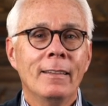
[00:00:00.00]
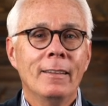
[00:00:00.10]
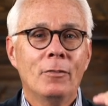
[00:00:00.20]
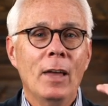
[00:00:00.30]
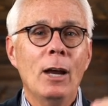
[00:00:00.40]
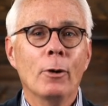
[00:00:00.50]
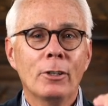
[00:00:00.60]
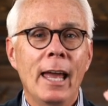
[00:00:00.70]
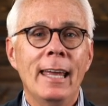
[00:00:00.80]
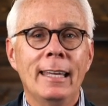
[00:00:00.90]
that they were
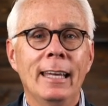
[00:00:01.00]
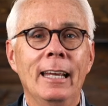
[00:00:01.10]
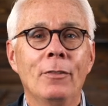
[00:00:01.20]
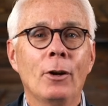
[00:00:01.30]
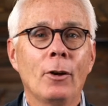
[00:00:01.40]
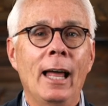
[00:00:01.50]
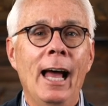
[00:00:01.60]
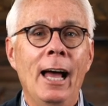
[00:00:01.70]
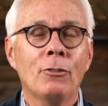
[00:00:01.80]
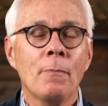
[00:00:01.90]
taking in their
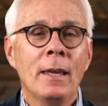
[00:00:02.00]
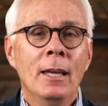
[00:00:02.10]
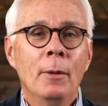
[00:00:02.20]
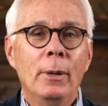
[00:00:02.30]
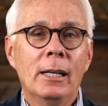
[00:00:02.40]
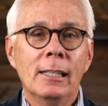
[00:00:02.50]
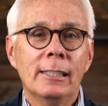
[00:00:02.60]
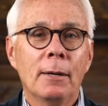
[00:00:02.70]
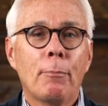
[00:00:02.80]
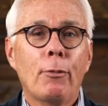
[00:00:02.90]
lives, because
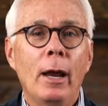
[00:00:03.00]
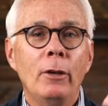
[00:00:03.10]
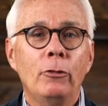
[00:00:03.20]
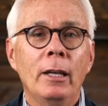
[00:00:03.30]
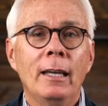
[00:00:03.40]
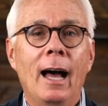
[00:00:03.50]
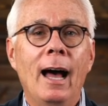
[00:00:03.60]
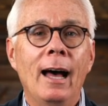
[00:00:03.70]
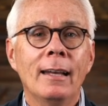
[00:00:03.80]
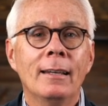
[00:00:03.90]
in praising
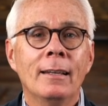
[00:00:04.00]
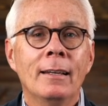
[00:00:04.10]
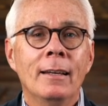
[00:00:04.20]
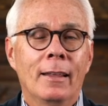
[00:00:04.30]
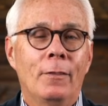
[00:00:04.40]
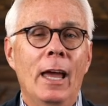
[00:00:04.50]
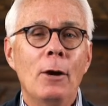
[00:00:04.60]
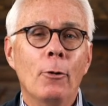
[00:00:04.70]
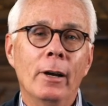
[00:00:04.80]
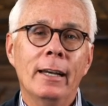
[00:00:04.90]
God, they
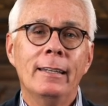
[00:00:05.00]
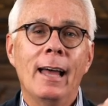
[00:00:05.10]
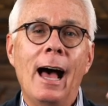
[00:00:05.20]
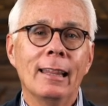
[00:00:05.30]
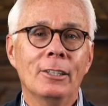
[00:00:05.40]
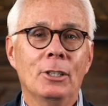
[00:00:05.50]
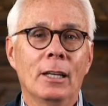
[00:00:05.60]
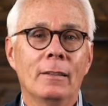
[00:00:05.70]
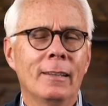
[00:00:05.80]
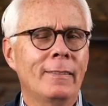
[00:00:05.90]
were
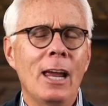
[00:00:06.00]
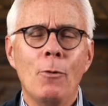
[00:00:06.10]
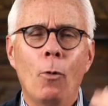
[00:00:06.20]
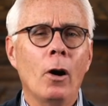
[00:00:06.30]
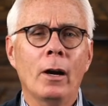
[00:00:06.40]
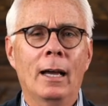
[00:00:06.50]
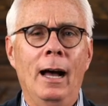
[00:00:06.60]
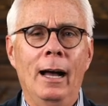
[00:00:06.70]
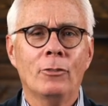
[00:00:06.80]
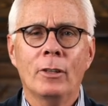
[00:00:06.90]
acknowledging that they were
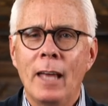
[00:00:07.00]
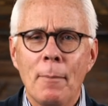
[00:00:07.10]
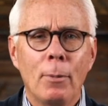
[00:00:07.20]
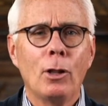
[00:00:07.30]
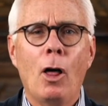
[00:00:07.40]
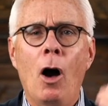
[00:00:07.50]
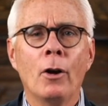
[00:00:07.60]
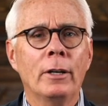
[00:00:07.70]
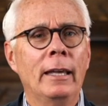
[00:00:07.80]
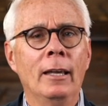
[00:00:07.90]
God's, that they
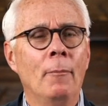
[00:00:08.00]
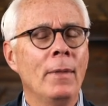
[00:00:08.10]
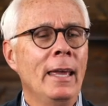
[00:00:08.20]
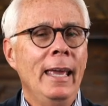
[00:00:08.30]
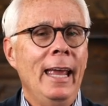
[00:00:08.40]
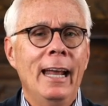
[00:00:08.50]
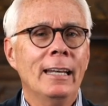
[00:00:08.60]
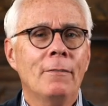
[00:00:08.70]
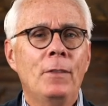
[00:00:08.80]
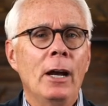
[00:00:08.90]
belonged to Him, and
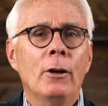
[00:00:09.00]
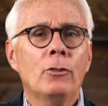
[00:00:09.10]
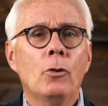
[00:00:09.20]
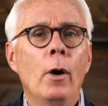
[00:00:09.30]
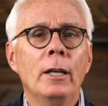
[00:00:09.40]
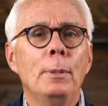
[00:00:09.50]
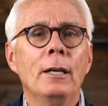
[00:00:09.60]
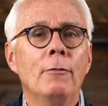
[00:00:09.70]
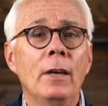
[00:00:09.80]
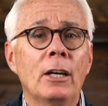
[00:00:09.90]
that there is going to
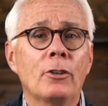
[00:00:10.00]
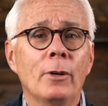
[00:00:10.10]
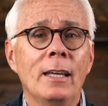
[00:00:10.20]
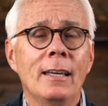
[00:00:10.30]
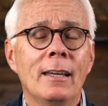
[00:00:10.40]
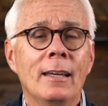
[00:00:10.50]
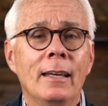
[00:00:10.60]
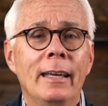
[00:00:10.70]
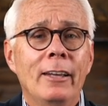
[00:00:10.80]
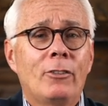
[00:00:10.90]
be a victory.
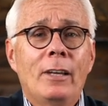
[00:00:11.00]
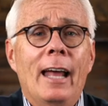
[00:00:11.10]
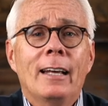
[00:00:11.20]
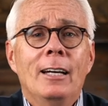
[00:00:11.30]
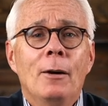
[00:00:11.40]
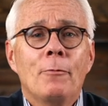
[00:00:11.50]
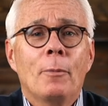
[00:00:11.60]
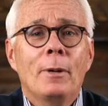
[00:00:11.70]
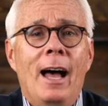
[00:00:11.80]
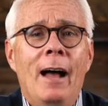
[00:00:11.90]
It's got to come
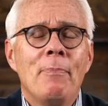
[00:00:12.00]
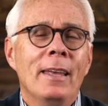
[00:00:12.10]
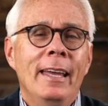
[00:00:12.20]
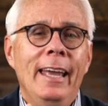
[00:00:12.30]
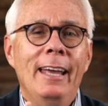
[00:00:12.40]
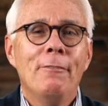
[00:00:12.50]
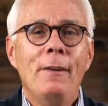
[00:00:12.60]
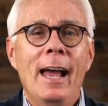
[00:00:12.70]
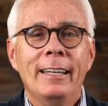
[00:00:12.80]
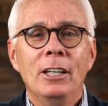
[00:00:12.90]
from God. In
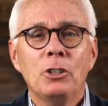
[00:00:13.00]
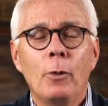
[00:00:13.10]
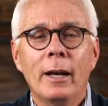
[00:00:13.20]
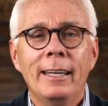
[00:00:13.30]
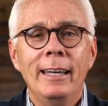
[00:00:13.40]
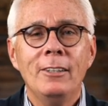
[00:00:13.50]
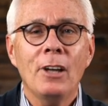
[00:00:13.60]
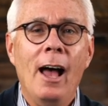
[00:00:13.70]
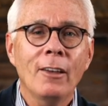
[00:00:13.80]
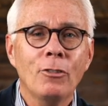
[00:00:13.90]
fact, here's what King
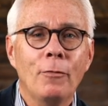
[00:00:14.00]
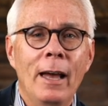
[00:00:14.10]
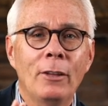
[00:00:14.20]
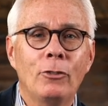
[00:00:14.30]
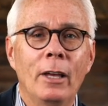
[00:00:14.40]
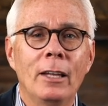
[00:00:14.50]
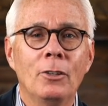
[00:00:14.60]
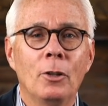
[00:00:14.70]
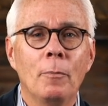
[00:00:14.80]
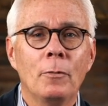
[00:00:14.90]
Jehoshaphat said
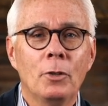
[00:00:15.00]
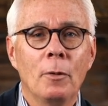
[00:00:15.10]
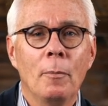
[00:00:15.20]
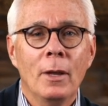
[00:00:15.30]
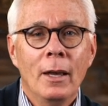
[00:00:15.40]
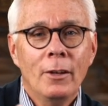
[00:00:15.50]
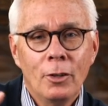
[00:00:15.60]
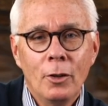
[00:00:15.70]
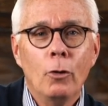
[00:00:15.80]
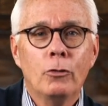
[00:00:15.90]
to
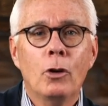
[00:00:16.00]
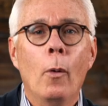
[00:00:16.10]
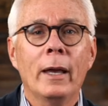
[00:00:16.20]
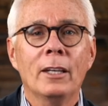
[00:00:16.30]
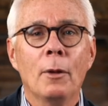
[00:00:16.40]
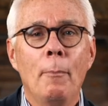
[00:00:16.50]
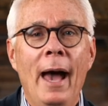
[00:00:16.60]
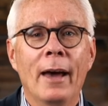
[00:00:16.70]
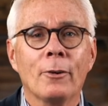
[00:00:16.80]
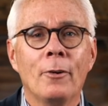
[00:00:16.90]
those going into
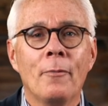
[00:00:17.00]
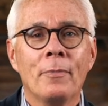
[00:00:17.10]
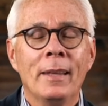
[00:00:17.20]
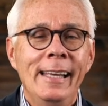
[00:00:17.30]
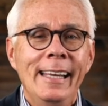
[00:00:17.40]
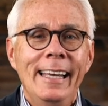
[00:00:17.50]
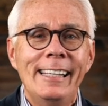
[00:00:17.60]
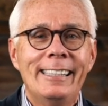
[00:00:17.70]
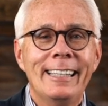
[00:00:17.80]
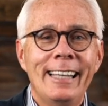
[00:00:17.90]
battle.
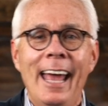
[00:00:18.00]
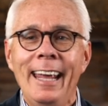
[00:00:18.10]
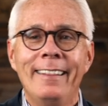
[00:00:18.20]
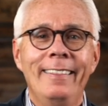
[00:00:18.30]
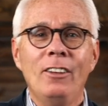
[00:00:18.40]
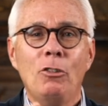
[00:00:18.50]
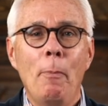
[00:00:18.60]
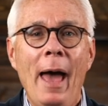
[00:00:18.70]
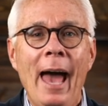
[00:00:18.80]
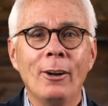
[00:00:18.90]
He says, "Hey, this
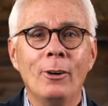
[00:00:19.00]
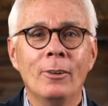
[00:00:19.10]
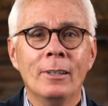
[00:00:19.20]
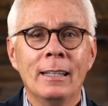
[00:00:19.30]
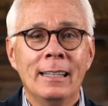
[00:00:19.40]
battle's